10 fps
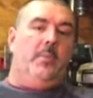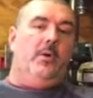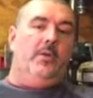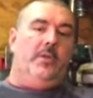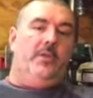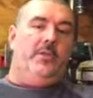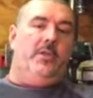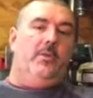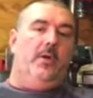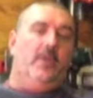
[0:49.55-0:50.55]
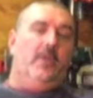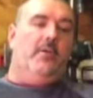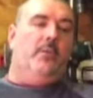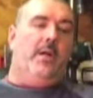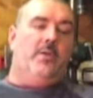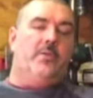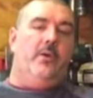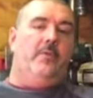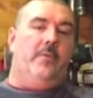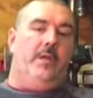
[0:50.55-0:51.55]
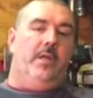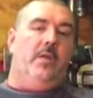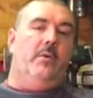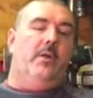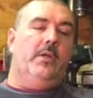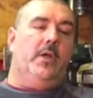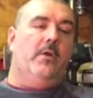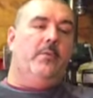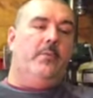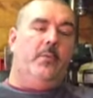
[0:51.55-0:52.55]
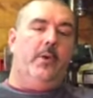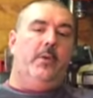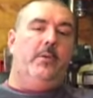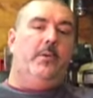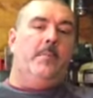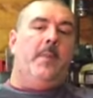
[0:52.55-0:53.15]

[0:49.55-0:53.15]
but I'm going to do like a retro video and go through